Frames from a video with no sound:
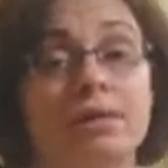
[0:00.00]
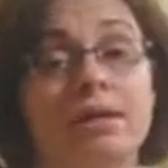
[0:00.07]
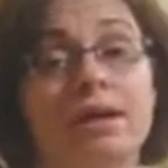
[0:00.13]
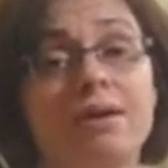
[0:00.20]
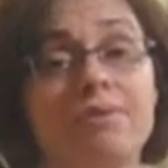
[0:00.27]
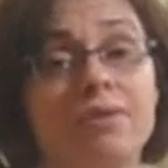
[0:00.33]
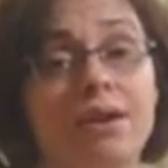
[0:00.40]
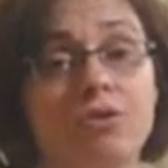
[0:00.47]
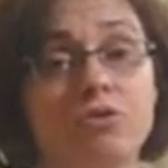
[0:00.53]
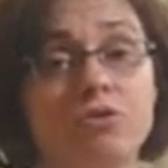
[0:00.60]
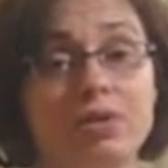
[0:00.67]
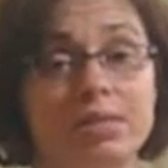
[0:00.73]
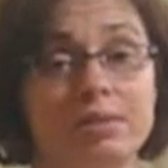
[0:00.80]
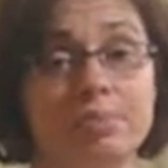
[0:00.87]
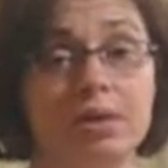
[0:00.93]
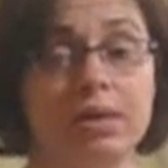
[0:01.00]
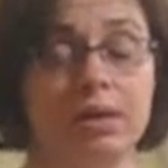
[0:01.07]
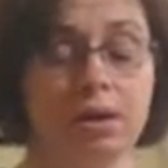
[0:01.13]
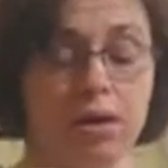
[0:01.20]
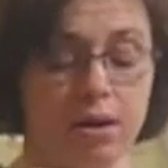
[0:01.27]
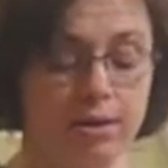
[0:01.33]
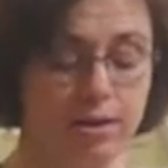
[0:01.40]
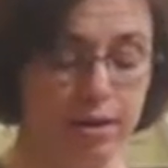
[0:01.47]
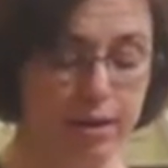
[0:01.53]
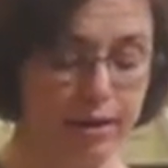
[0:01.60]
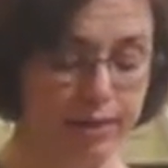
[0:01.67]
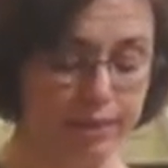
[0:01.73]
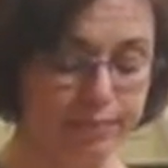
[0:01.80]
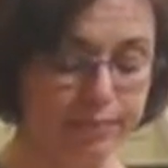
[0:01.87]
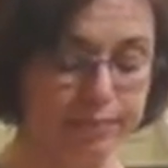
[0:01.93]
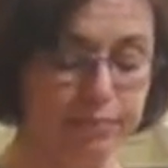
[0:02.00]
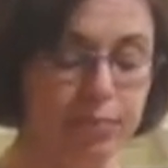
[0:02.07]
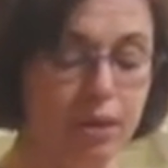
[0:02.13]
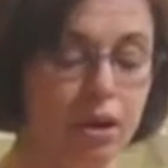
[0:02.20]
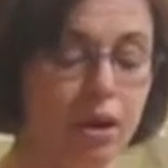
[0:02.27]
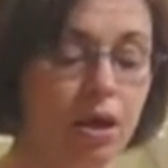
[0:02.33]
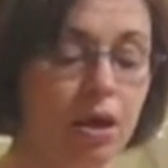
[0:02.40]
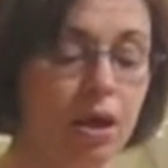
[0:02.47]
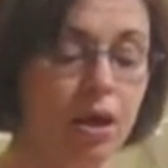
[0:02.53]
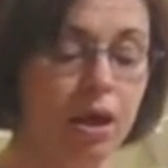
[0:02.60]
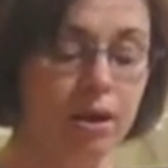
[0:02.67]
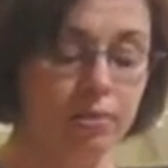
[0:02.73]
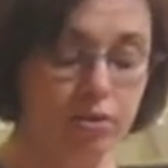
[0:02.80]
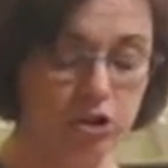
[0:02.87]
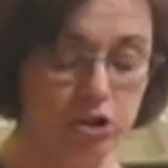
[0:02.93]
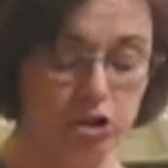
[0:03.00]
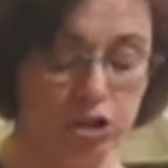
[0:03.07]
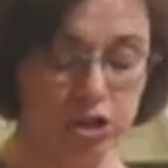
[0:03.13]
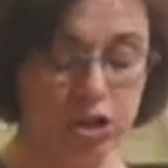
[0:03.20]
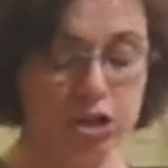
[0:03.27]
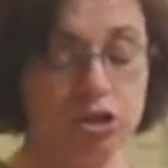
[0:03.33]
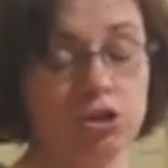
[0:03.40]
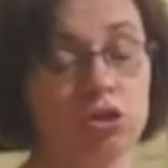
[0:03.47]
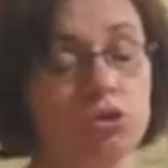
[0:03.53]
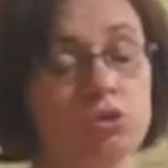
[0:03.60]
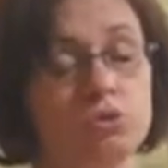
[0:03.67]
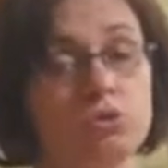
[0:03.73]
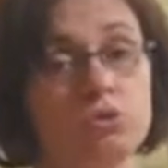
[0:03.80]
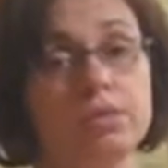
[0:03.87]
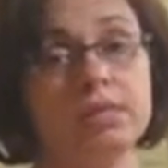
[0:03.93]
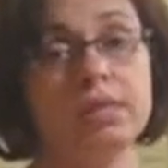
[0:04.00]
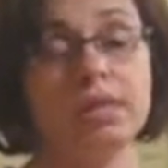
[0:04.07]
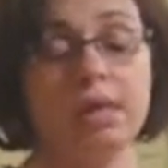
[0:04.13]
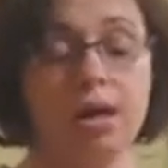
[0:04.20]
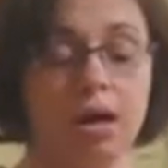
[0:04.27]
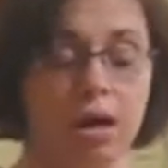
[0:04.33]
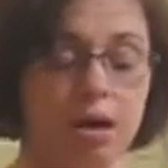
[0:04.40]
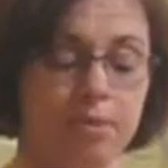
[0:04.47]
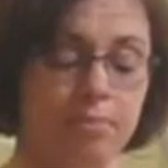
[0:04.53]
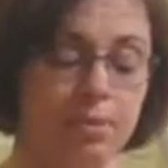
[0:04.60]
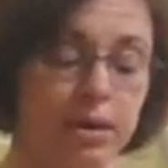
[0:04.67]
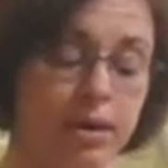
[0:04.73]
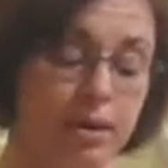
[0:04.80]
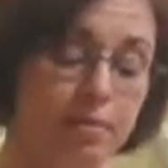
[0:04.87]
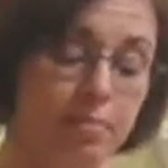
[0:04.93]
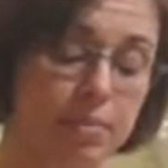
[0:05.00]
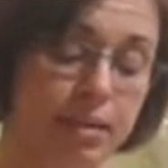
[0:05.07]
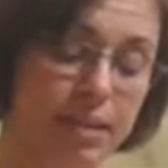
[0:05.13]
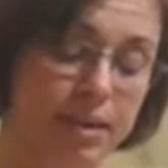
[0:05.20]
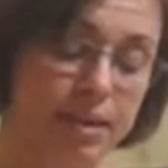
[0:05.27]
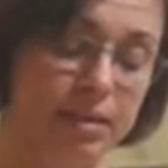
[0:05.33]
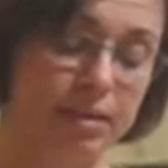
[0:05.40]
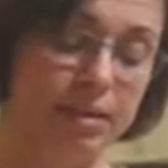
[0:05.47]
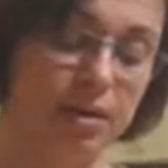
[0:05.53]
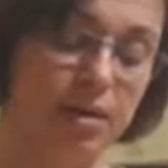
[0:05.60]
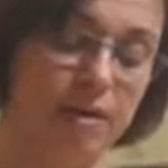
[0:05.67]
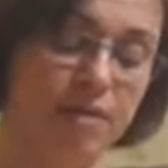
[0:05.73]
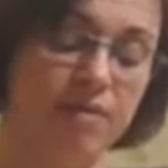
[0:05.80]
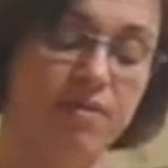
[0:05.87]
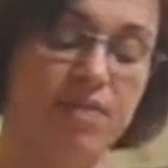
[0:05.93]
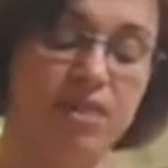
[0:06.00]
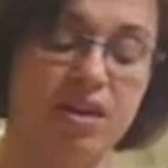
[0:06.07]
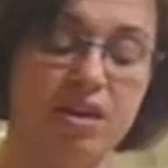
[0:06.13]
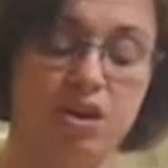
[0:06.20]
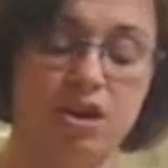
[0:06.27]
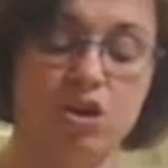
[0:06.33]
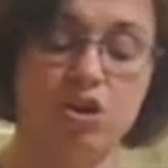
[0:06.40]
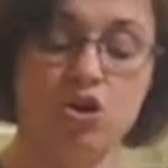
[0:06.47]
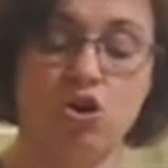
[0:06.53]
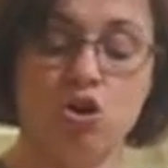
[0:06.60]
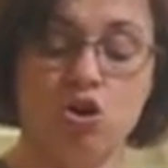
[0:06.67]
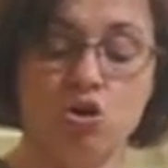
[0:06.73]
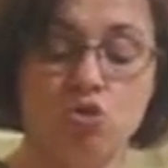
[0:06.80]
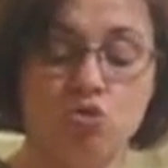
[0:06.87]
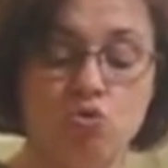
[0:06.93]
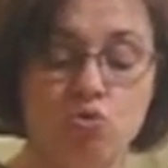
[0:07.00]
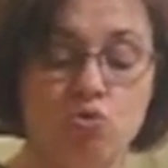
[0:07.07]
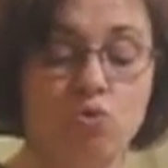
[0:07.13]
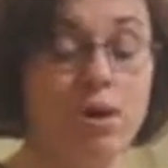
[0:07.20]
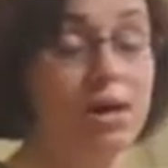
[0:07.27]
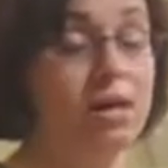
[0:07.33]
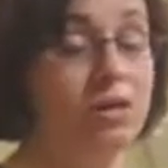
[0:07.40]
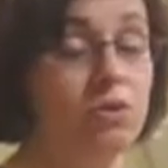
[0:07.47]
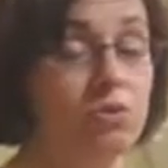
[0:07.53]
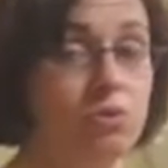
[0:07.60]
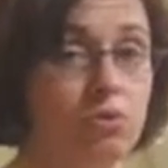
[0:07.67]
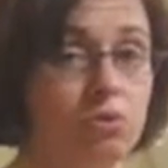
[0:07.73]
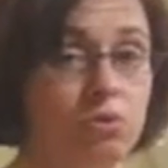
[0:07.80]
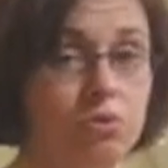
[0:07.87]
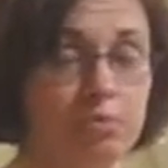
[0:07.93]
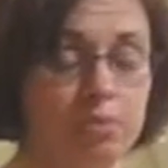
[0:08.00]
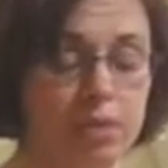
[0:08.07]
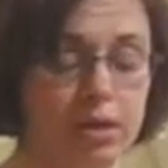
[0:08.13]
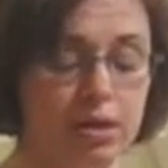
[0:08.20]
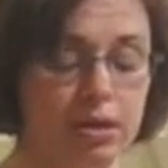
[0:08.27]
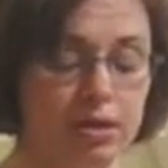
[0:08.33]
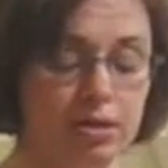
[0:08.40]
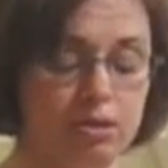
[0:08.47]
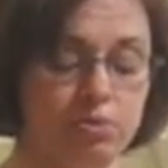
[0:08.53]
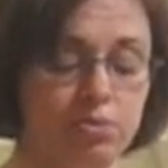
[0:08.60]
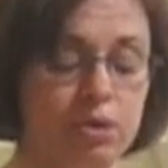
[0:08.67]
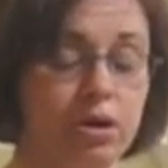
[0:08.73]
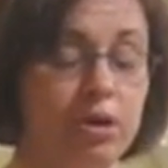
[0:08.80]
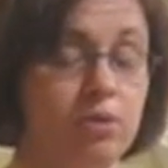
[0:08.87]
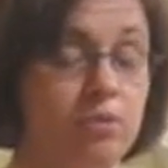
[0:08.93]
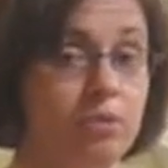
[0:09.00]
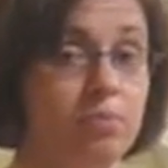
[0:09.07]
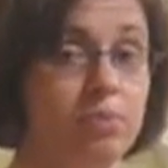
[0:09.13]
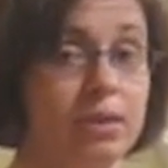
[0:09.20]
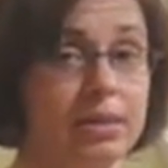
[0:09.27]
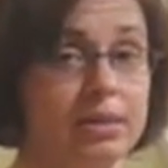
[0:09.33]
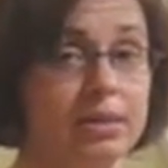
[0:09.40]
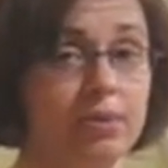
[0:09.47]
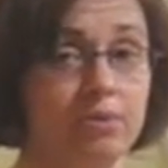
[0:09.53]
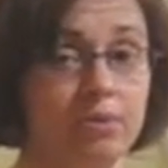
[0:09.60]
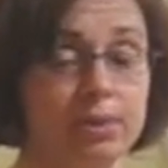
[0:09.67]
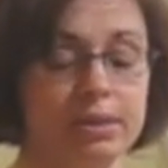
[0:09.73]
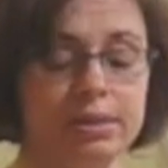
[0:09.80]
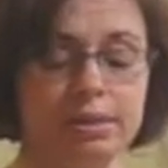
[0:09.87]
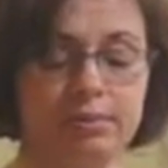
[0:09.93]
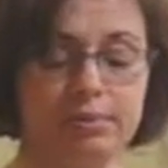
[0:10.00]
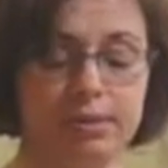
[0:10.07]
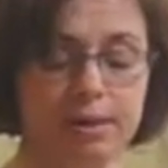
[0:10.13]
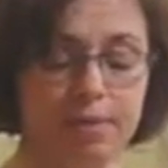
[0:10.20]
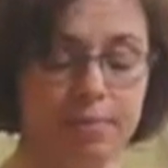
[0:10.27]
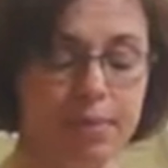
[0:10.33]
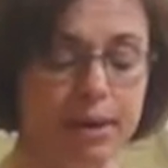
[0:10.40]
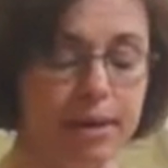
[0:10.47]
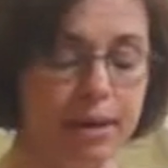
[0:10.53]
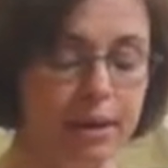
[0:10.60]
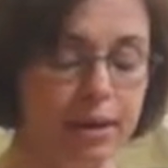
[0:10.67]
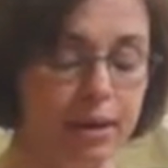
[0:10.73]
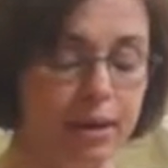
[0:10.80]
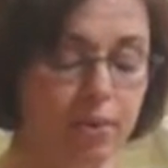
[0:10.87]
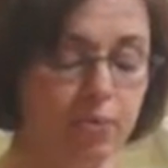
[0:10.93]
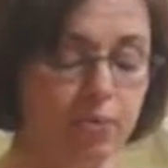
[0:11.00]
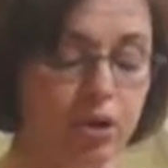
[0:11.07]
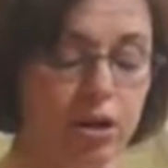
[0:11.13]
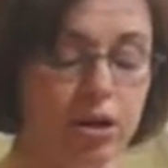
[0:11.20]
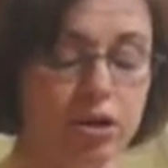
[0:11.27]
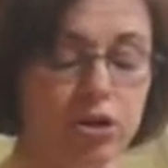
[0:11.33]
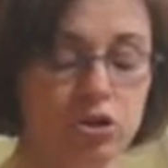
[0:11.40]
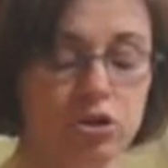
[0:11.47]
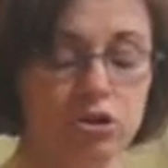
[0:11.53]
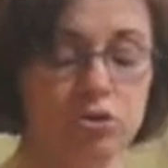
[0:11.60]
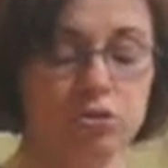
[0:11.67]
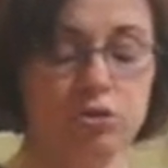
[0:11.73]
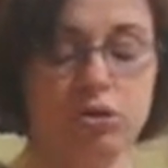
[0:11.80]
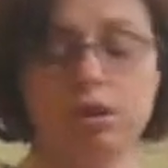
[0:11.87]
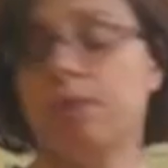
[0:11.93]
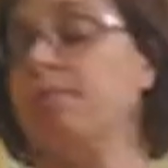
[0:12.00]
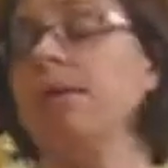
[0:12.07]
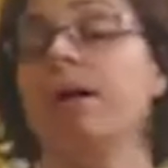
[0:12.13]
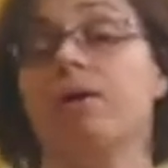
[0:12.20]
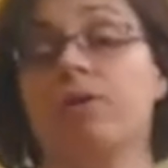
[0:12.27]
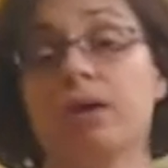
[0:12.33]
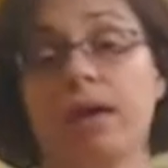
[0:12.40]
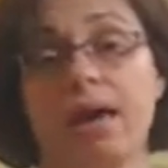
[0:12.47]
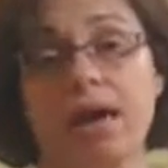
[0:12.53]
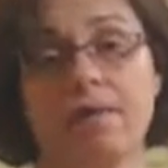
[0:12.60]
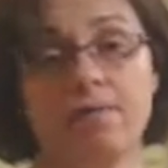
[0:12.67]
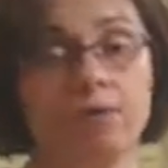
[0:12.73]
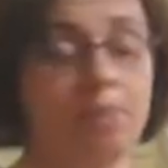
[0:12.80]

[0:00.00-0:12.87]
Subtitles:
and I found a recipe online, and we're just going to use in place of the Great Northern beans, we're going to replace it with some tempeh, and we're going to use about half a